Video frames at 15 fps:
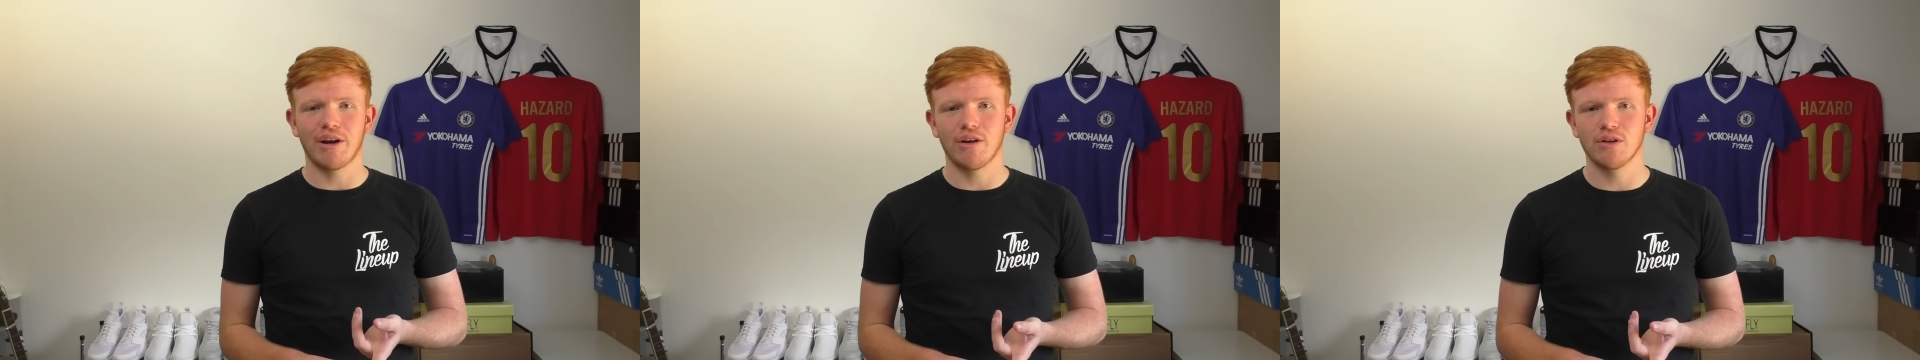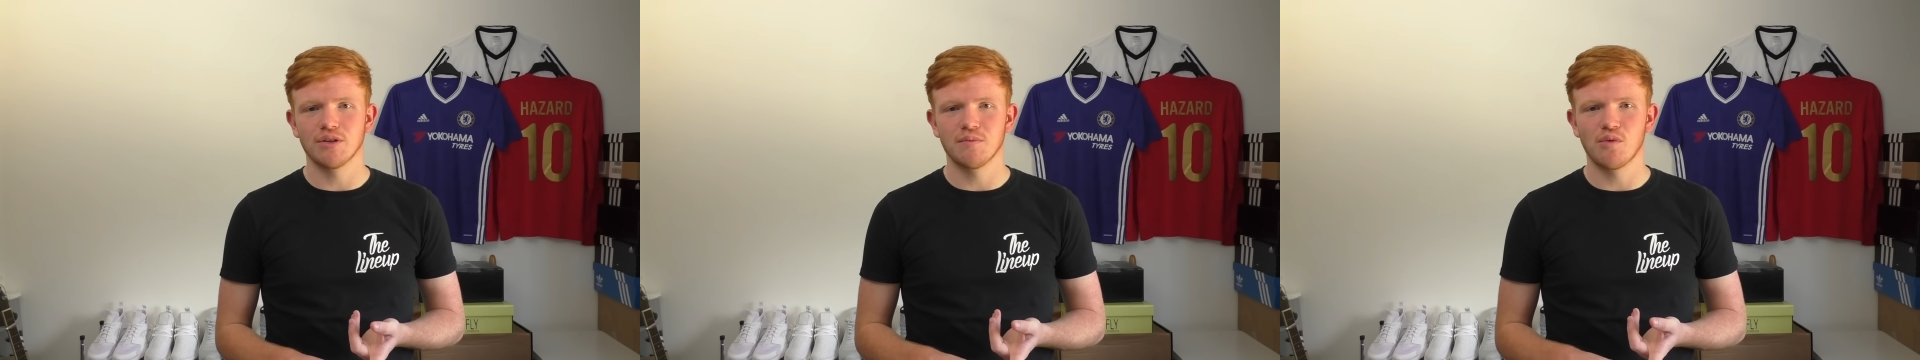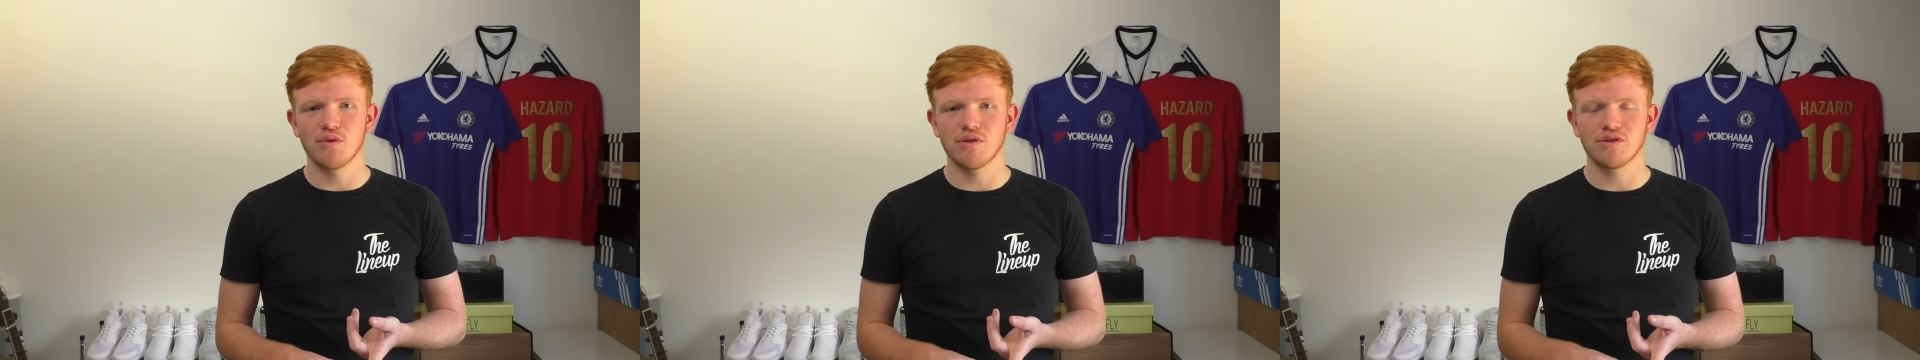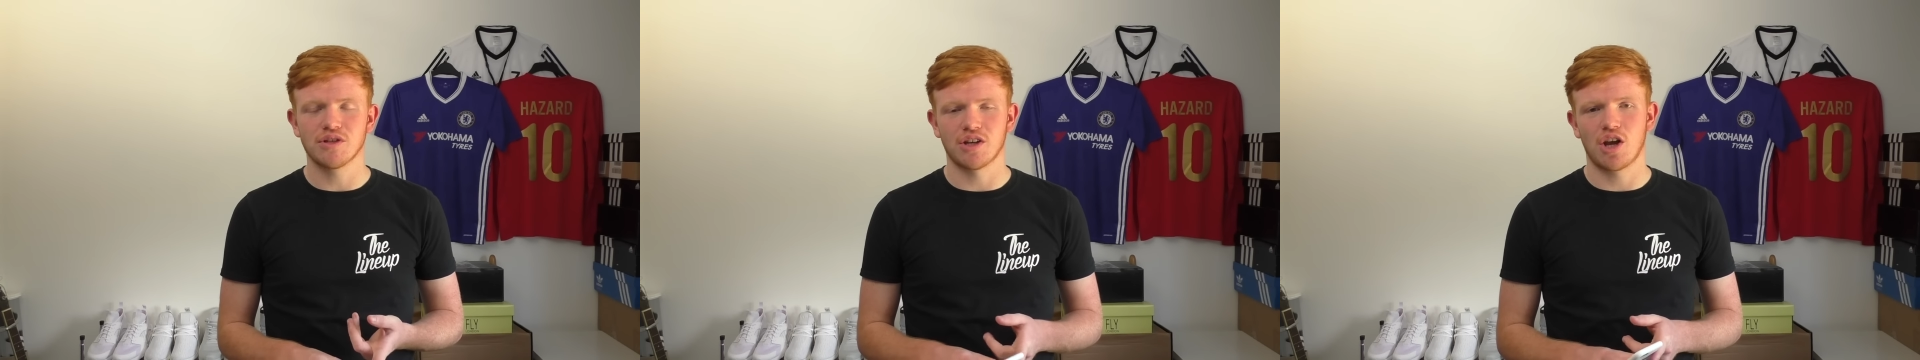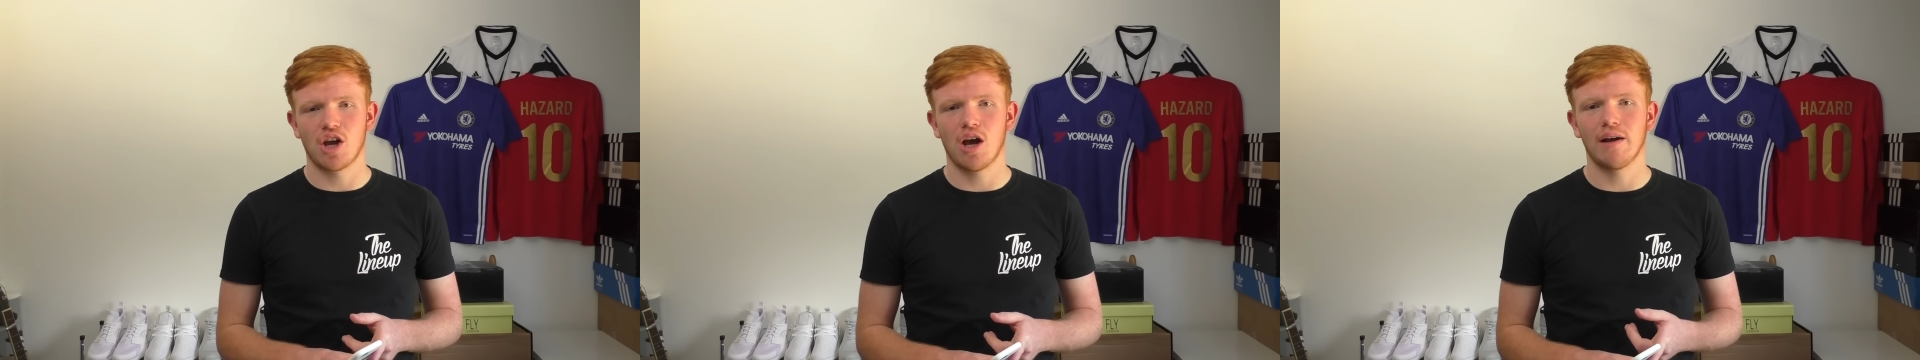who's more used
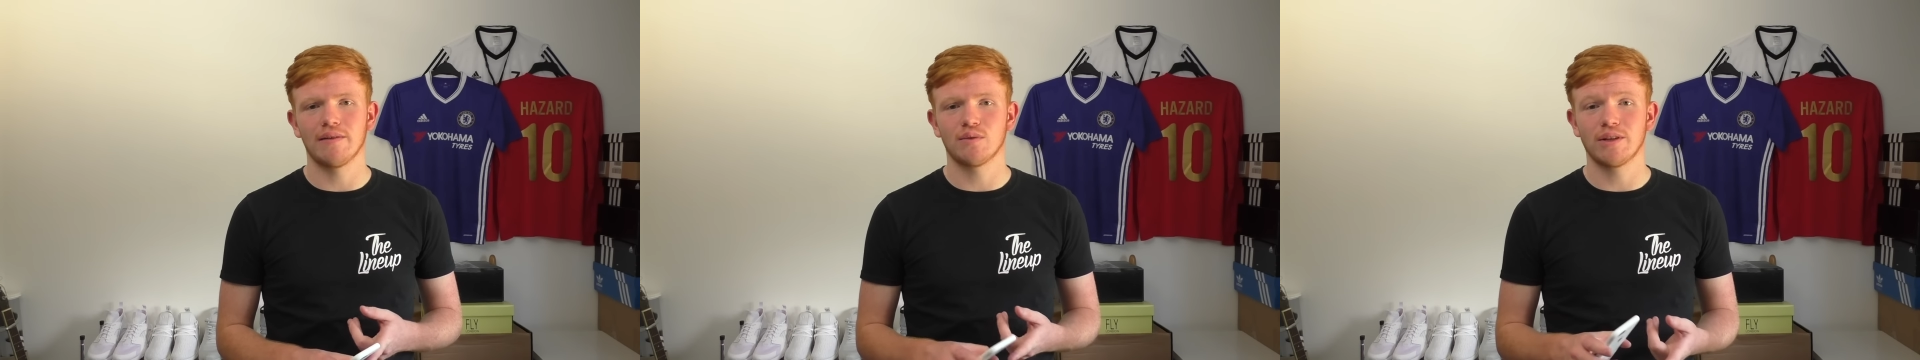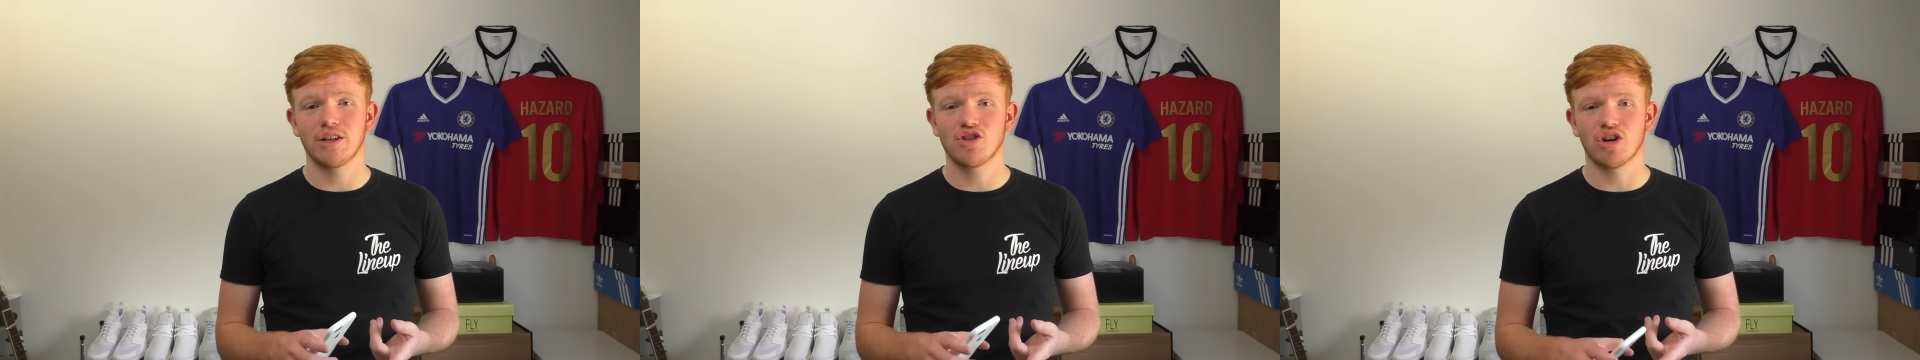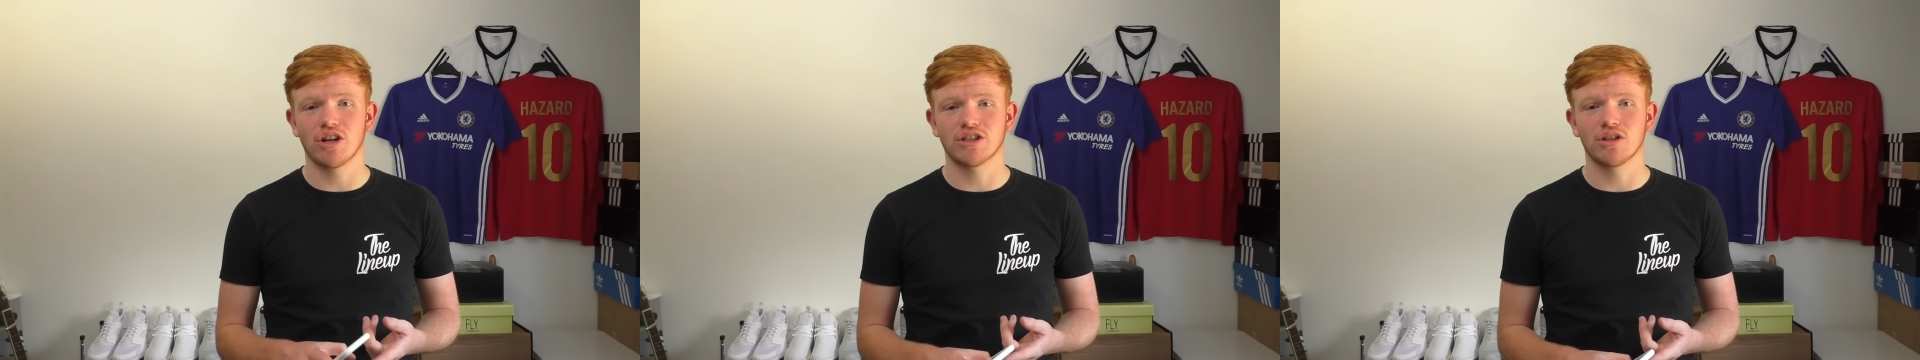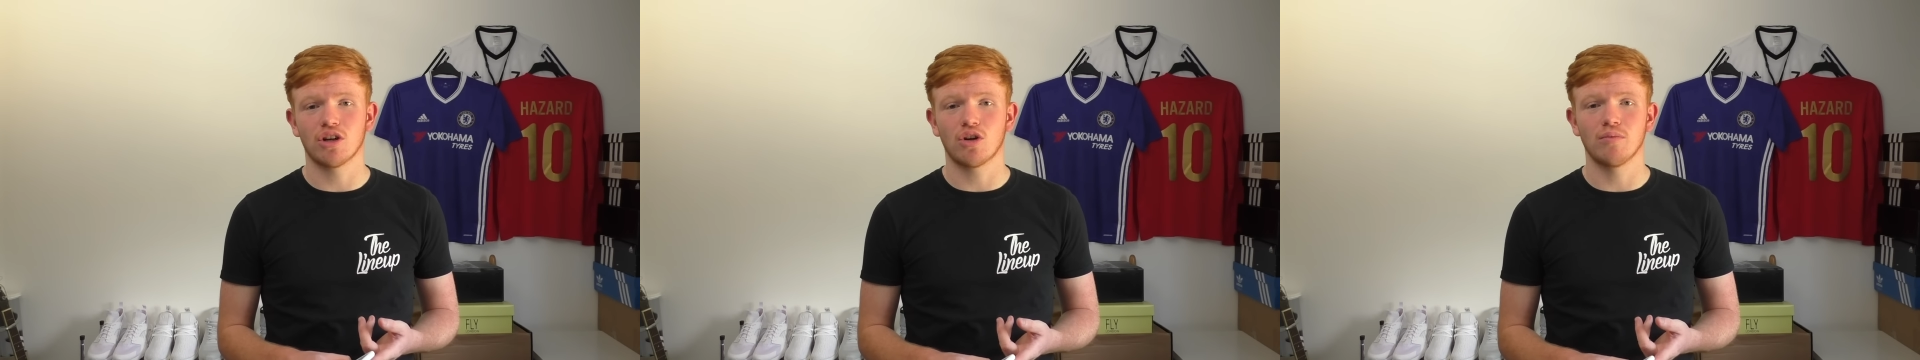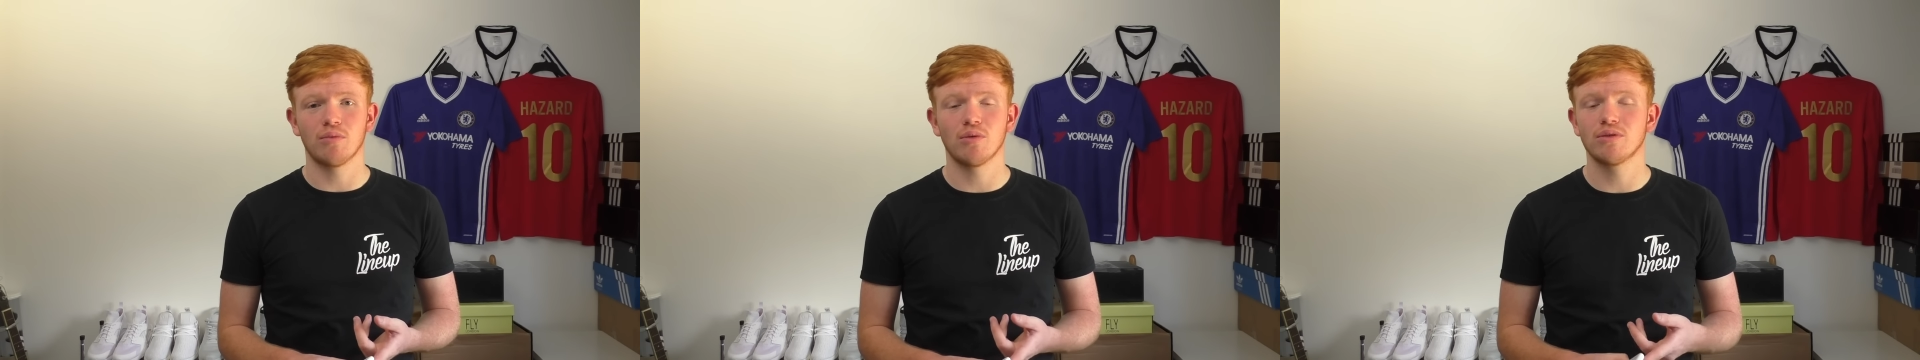to curves, when he tries
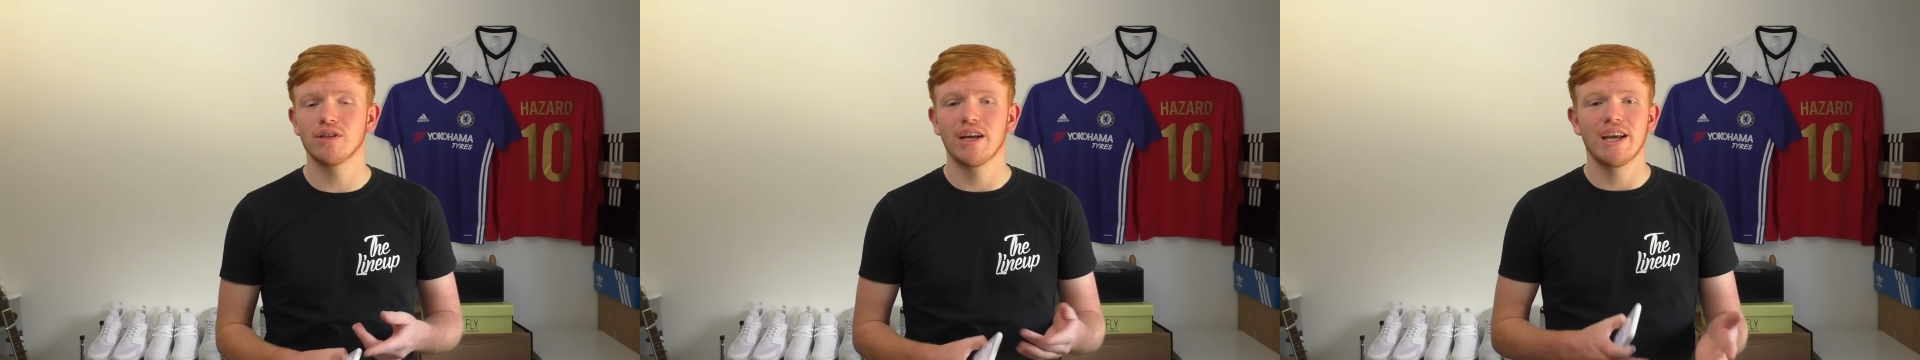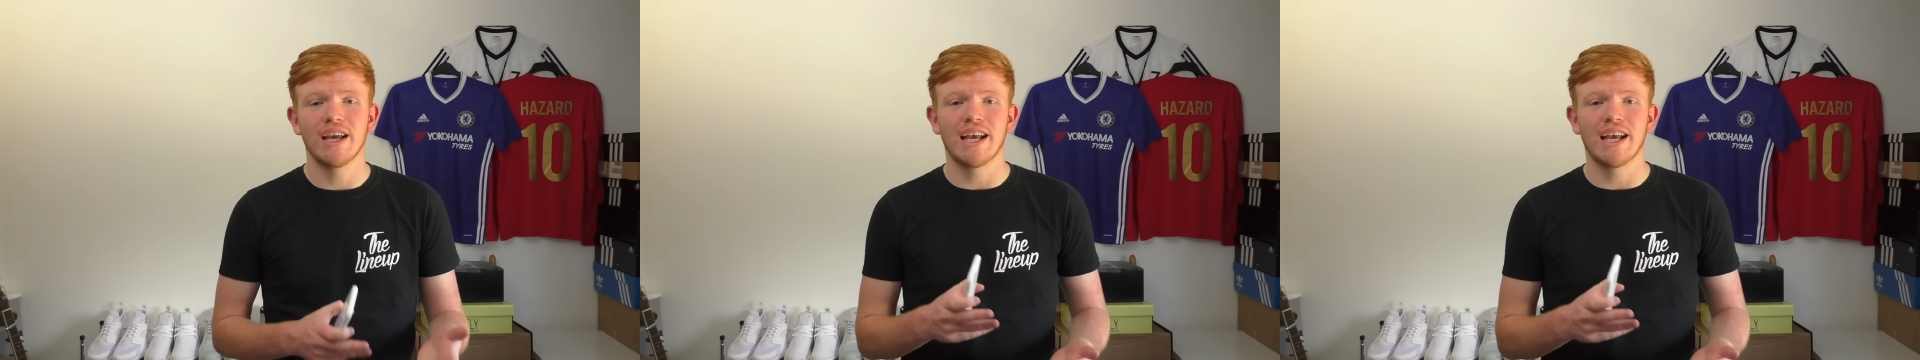knuckleballs,